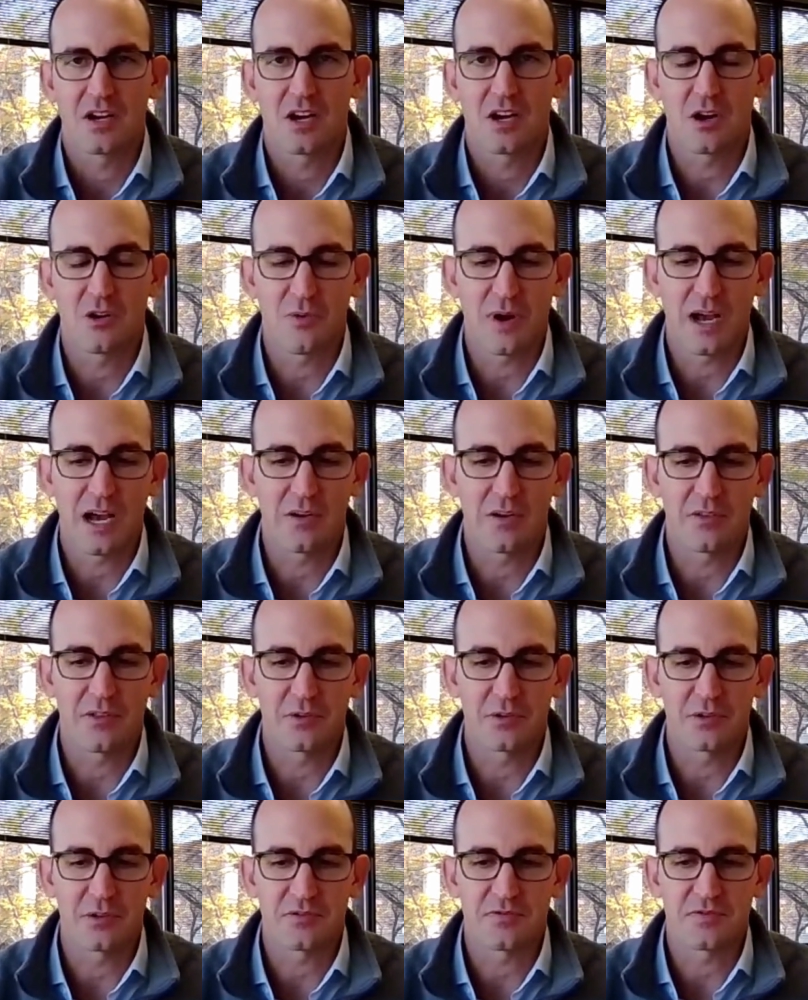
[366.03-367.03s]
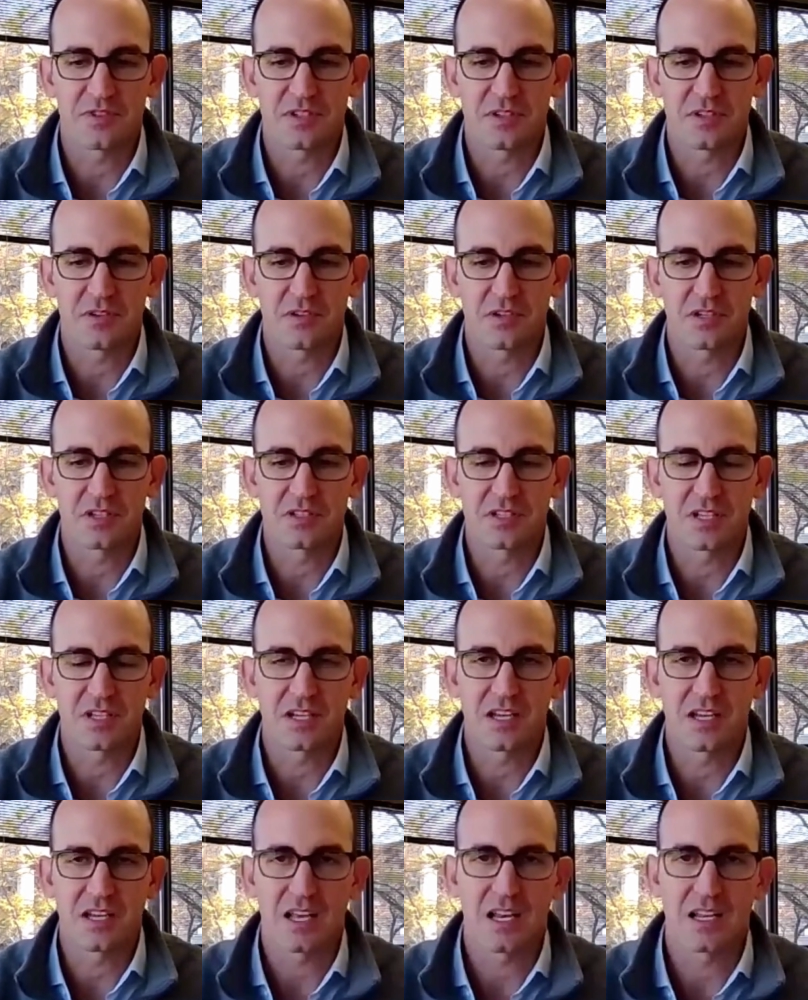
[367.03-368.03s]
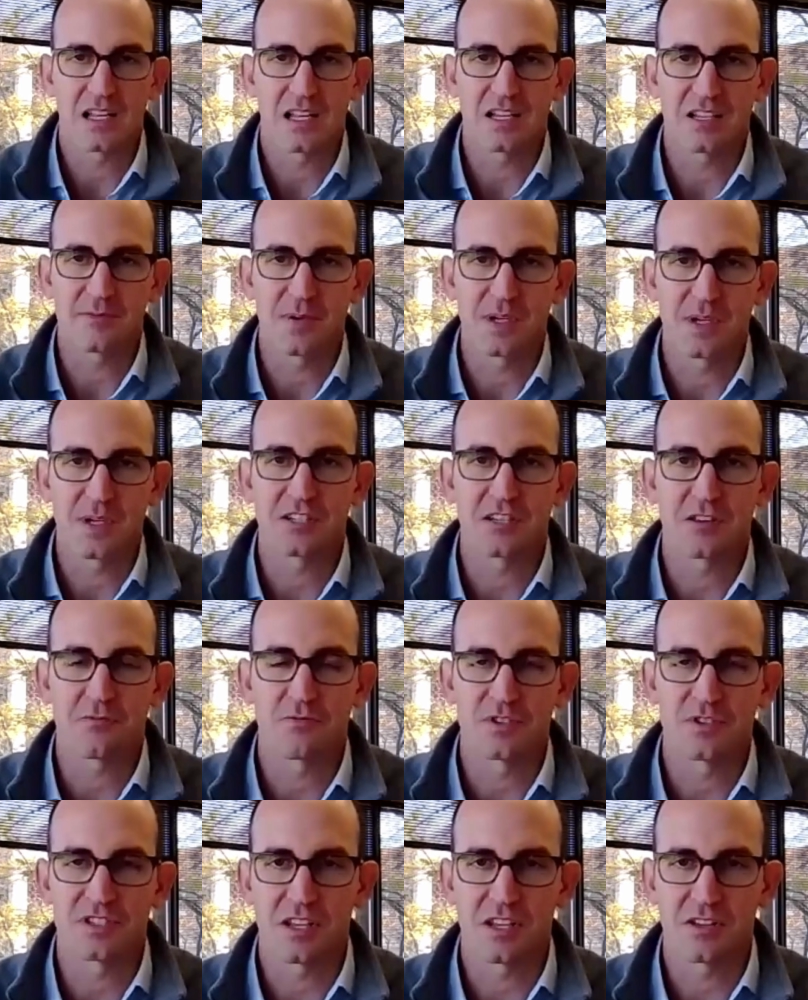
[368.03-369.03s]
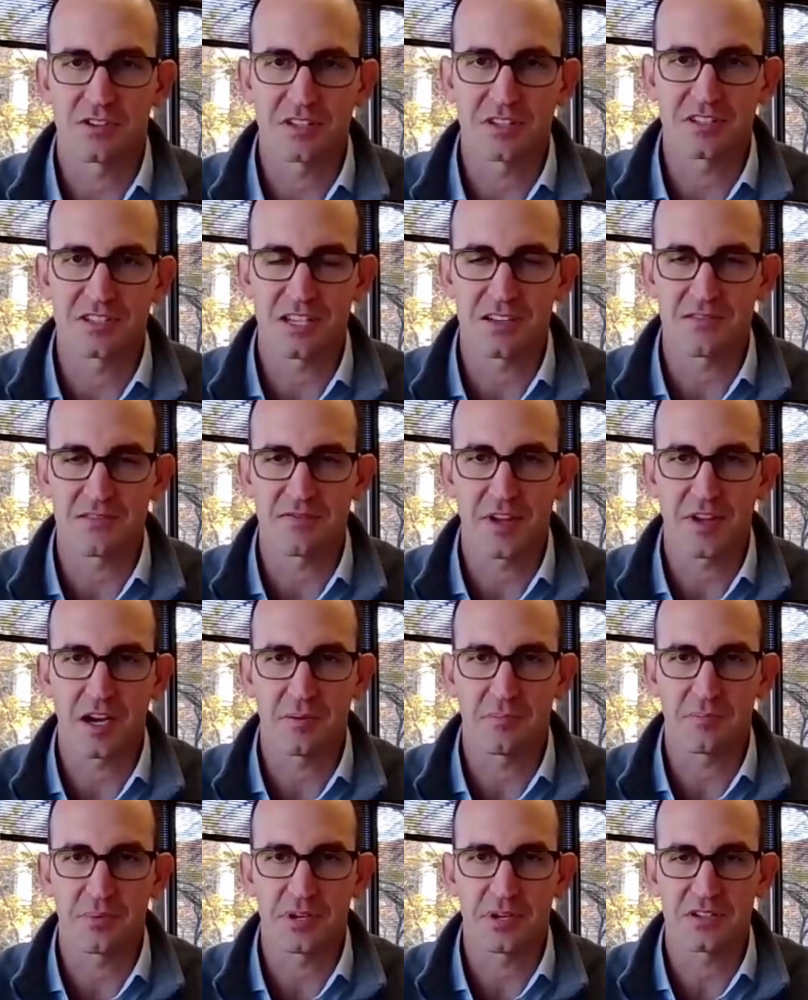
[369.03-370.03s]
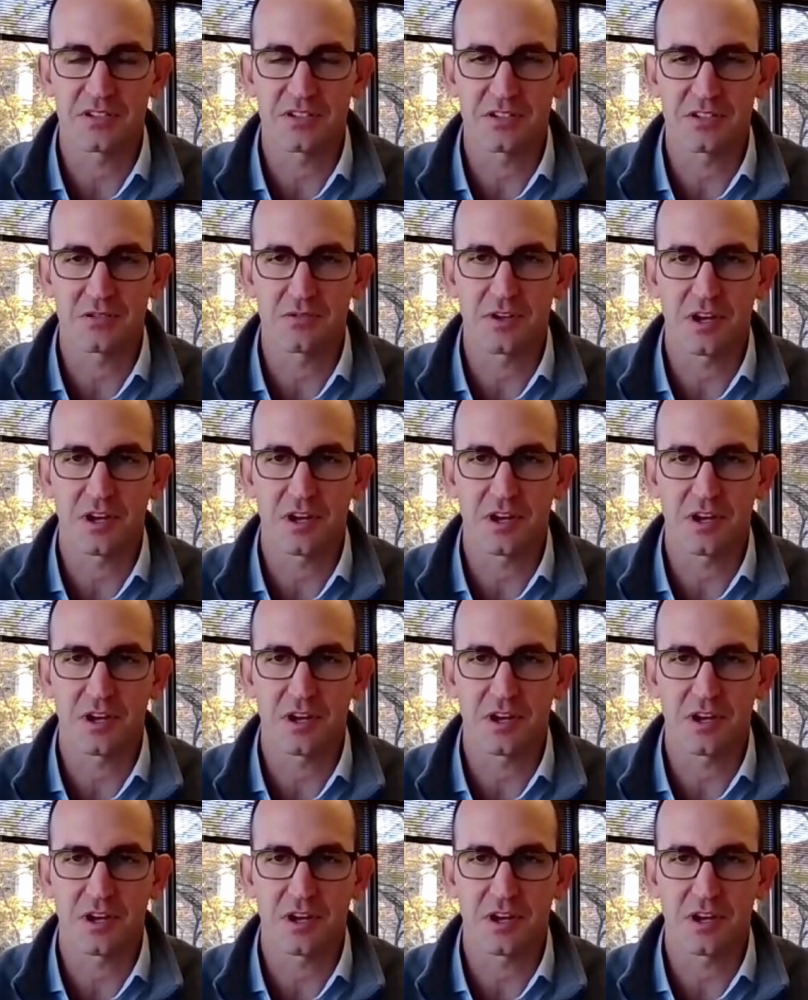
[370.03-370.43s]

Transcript: around those facilities, and it speaks to the resiliency of the company too.